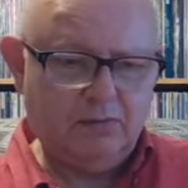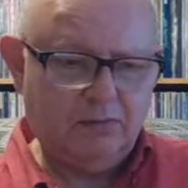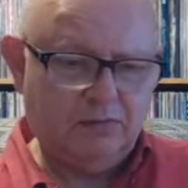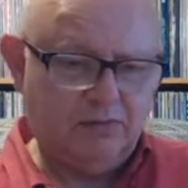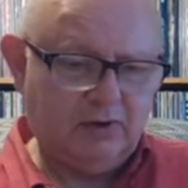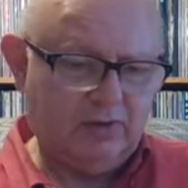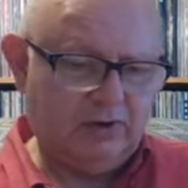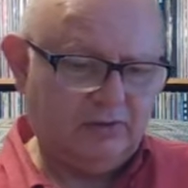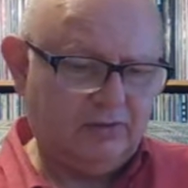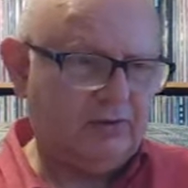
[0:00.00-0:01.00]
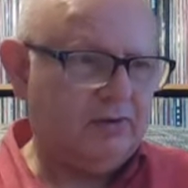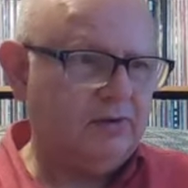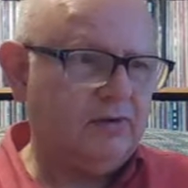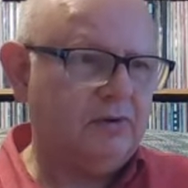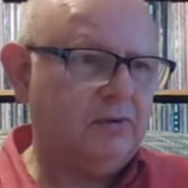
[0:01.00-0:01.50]
was released
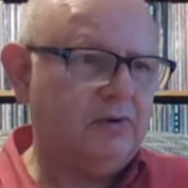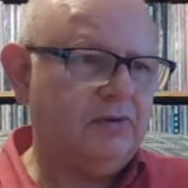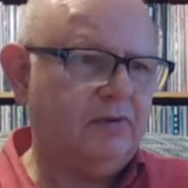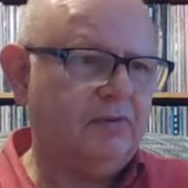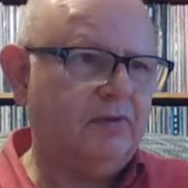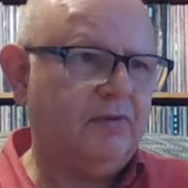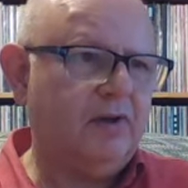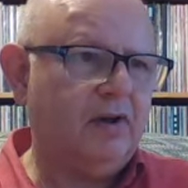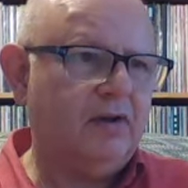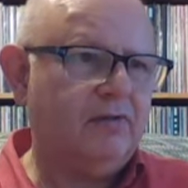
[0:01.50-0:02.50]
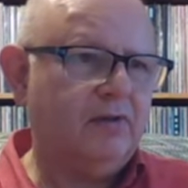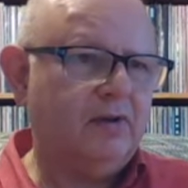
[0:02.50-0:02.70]
January 75.